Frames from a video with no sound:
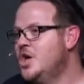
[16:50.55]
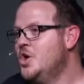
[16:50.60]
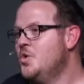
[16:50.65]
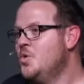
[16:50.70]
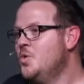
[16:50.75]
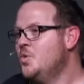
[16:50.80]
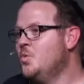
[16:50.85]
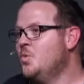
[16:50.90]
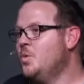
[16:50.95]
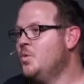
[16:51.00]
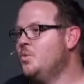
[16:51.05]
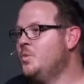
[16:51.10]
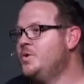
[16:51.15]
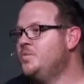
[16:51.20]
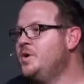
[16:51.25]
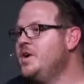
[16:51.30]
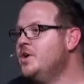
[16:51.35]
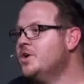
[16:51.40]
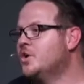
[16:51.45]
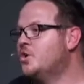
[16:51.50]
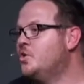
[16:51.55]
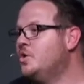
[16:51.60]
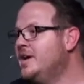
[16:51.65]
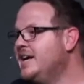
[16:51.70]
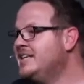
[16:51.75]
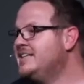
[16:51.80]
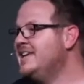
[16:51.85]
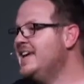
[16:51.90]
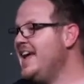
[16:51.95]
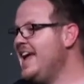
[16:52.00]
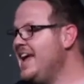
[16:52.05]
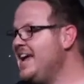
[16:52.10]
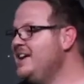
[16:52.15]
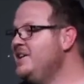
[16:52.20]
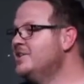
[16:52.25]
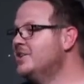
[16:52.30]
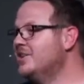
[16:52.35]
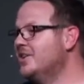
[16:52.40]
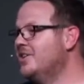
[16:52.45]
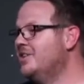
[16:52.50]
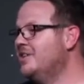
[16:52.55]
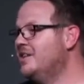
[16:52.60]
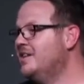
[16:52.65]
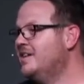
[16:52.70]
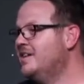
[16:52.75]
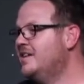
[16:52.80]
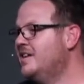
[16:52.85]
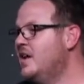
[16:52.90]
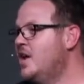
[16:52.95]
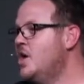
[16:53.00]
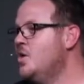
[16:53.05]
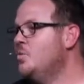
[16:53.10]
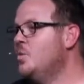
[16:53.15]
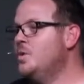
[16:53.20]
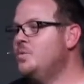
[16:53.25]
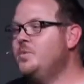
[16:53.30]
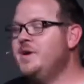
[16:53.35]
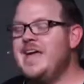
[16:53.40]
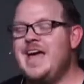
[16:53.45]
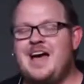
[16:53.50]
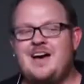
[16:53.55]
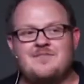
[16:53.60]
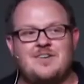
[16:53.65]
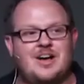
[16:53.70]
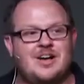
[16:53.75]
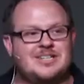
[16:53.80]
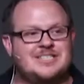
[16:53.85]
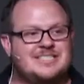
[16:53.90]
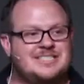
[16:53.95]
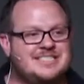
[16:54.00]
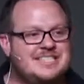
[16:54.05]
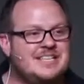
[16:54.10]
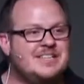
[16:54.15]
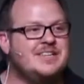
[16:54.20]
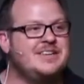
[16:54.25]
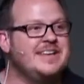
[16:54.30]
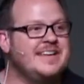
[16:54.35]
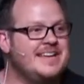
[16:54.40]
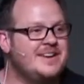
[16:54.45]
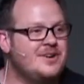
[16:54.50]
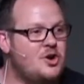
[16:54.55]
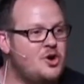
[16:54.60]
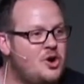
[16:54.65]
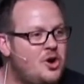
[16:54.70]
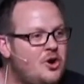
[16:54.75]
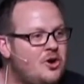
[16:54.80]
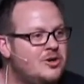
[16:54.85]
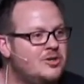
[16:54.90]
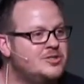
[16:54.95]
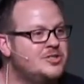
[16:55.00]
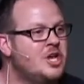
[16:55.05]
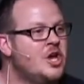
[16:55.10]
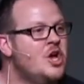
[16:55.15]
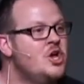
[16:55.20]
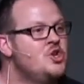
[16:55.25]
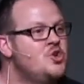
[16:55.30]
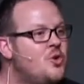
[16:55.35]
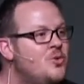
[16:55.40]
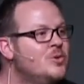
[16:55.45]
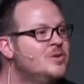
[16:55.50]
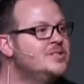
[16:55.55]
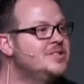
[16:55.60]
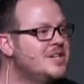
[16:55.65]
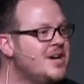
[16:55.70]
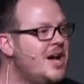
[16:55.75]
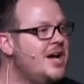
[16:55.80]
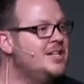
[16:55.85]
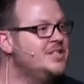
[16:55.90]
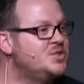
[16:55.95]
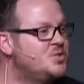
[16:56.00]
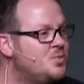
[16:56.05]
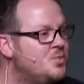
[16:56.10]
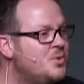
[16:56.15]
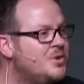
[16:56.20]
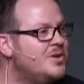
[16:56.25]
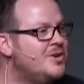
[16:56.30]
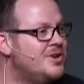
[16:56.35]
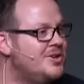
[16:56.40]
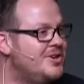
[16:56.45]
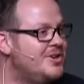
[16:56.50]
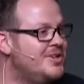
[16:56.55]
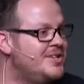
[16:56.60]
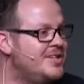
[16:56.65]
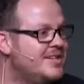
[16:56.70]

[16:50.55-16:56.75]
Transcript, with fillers: When we are quick to anger, when we have hostility in our hearts towards God's word,